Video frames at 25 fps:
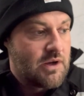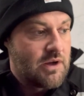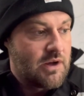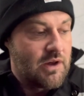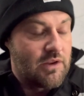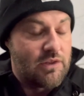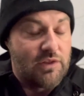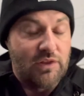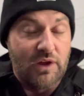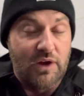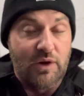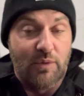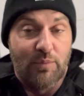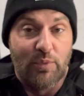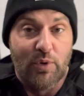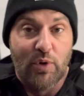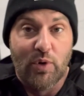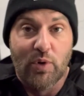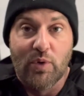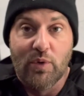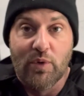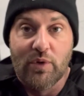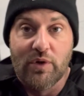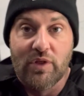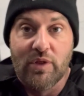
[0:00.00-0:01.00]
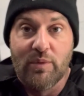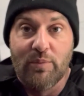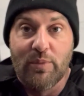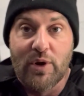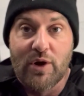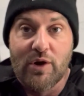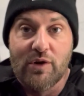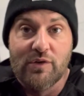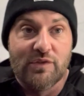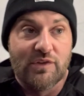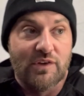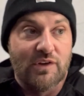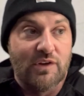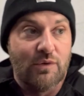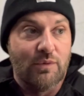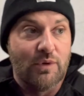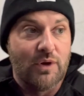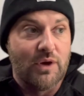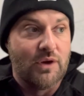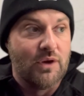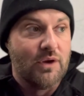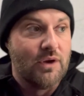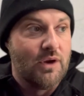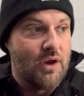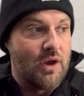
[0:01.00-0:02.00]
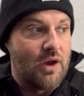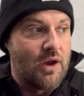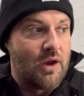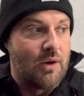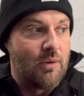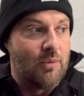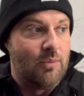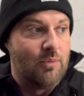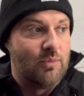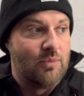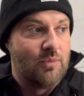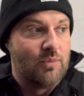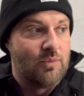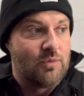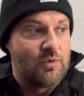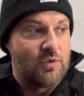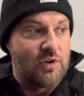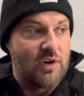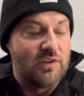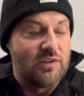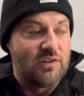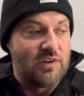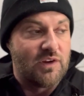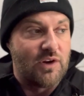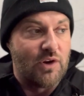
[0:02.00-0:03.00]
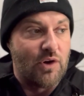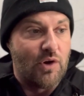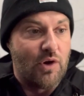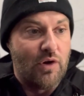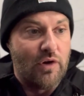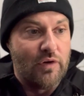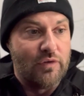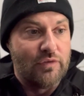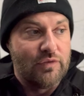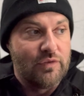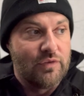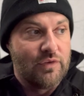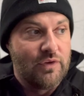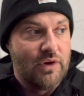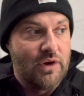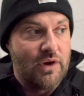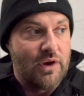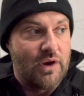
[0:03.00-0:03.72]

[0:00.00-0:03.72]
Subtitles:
I think I broke one of the bars anyway, trying to get it off.